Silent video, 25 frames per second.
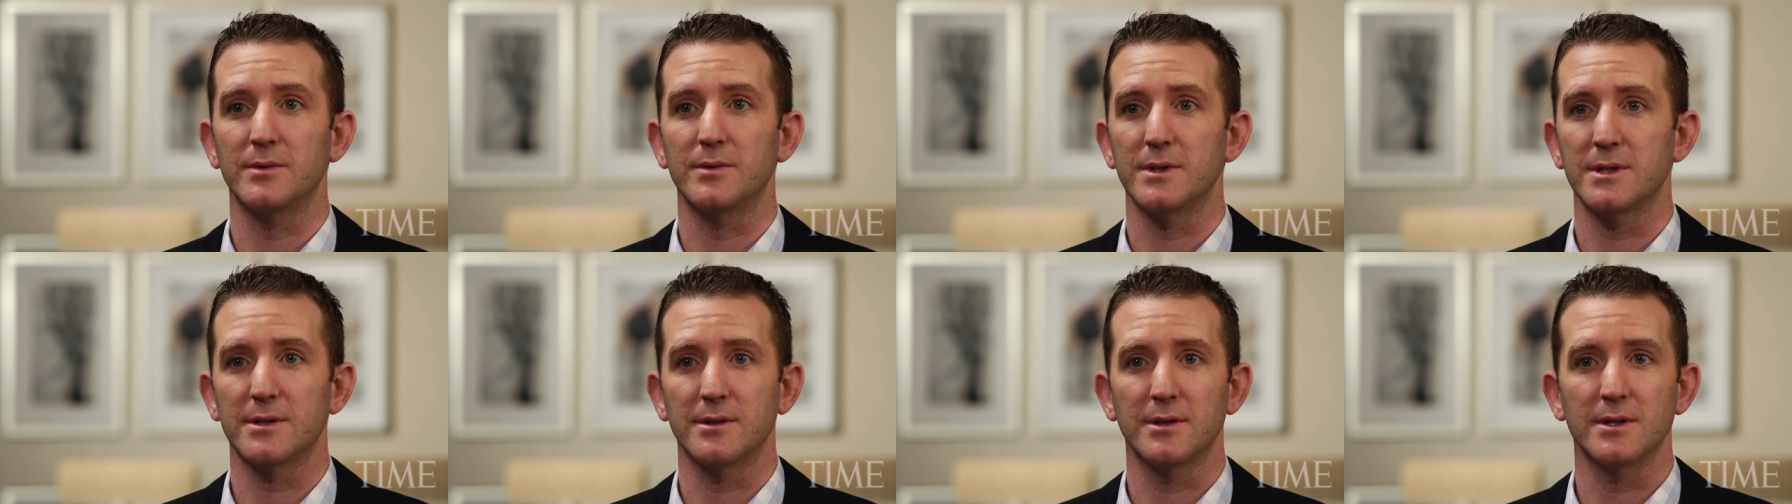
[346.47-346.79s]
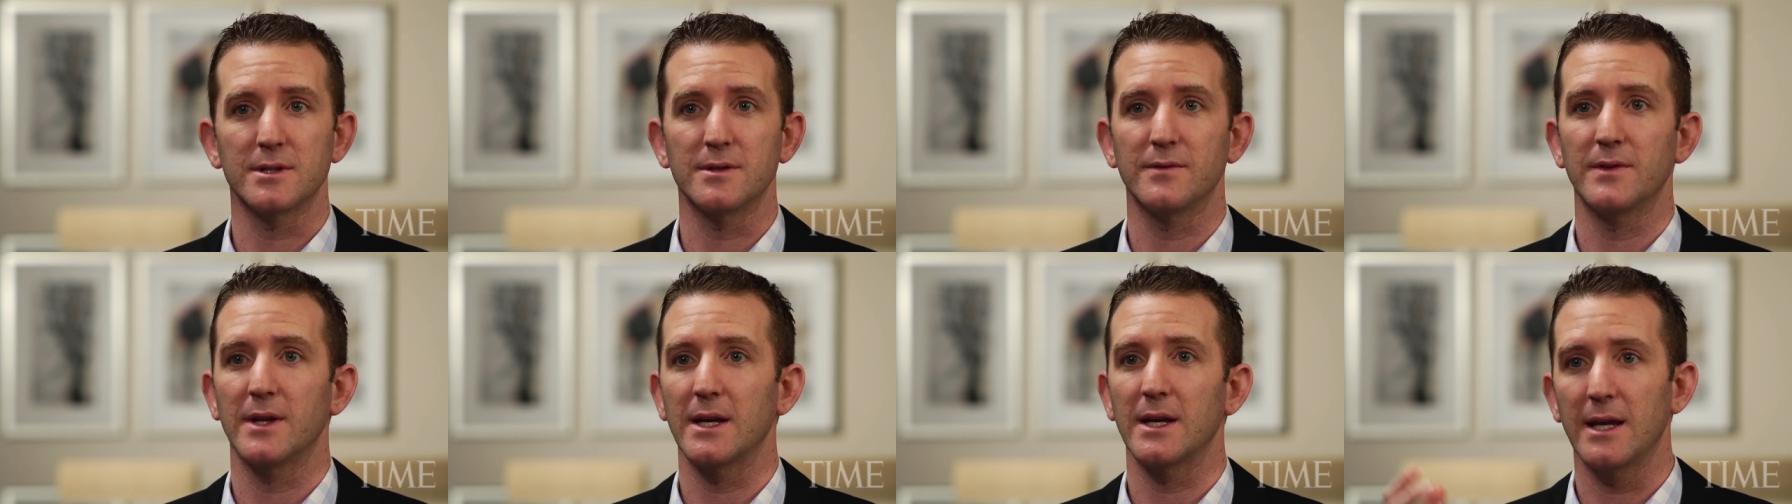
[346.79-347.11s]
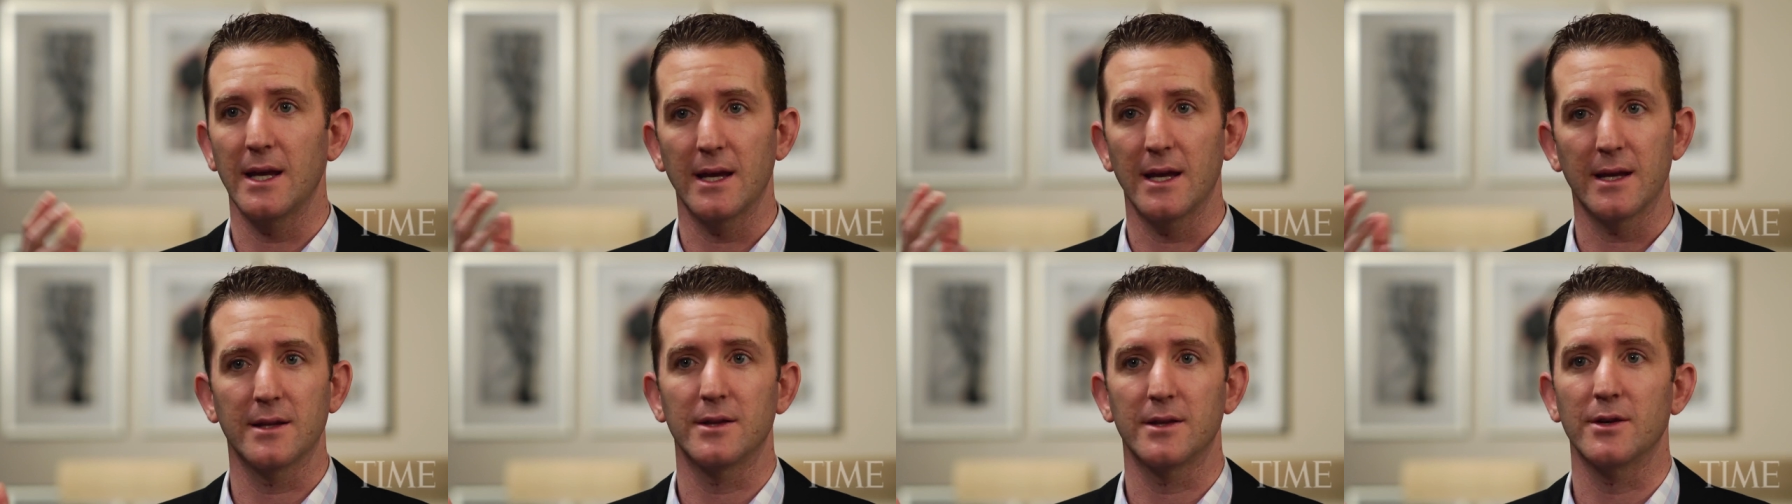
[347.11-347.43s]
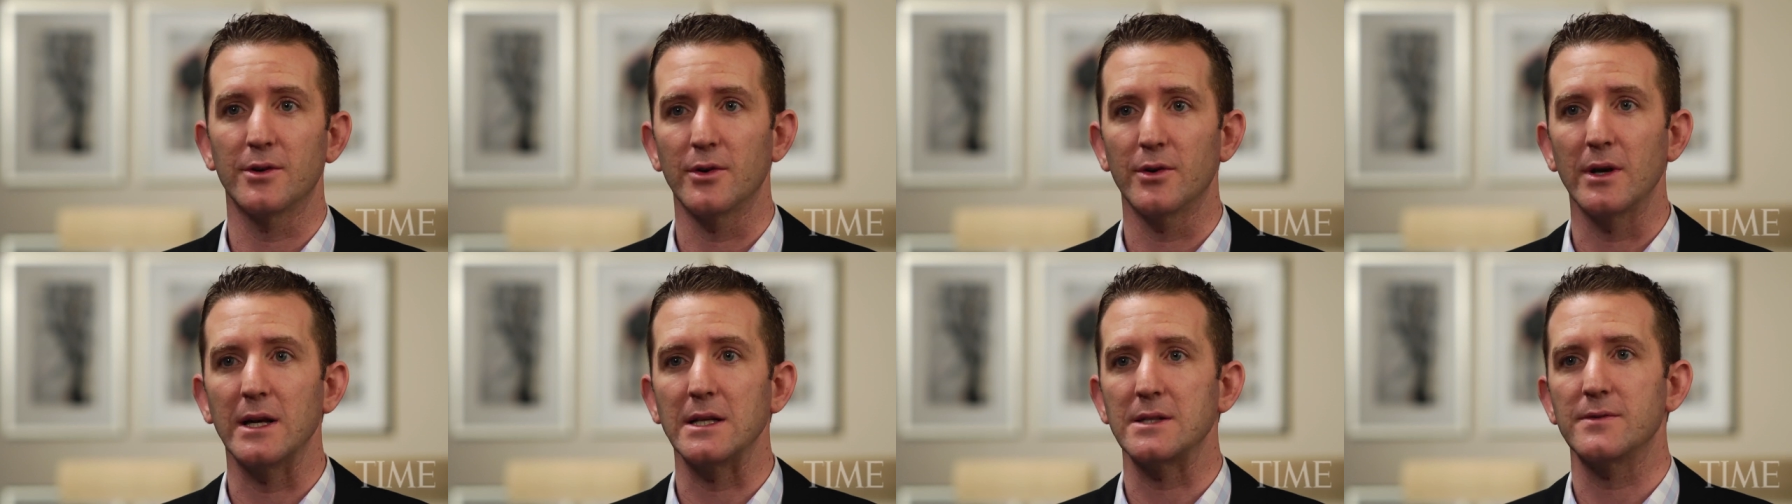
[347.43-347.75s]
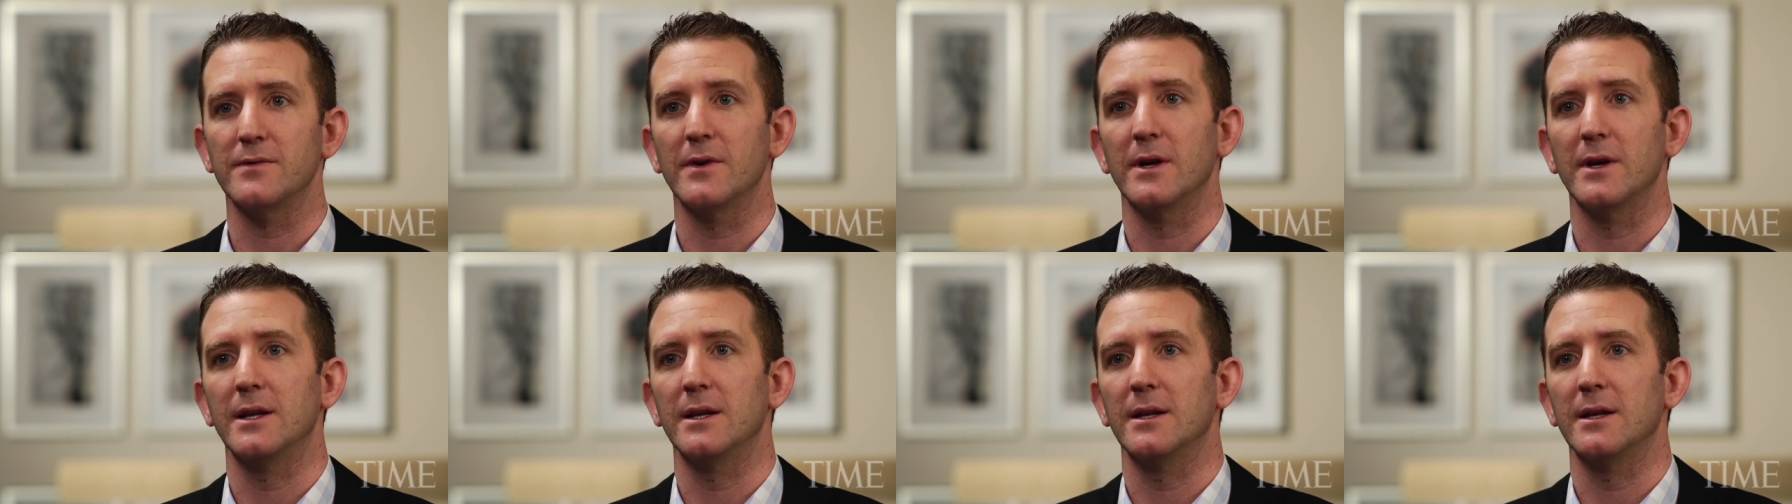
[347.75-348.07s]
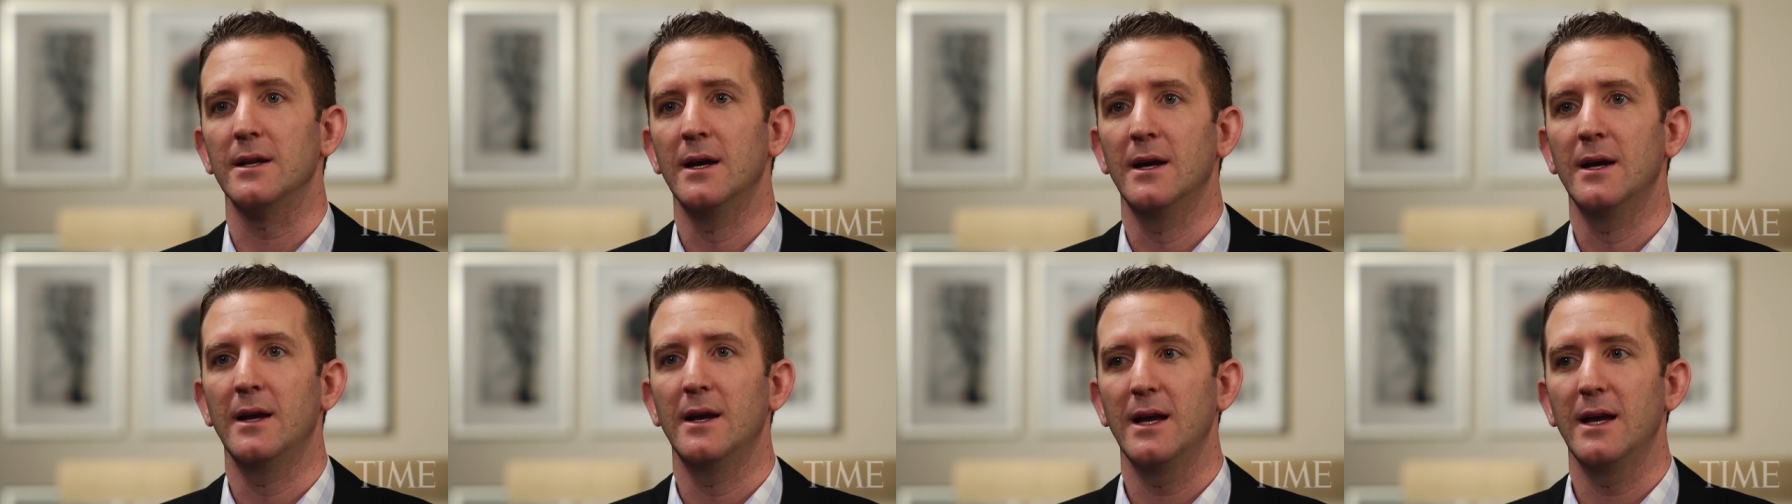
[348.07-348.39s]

to research if they can't get their grants funded.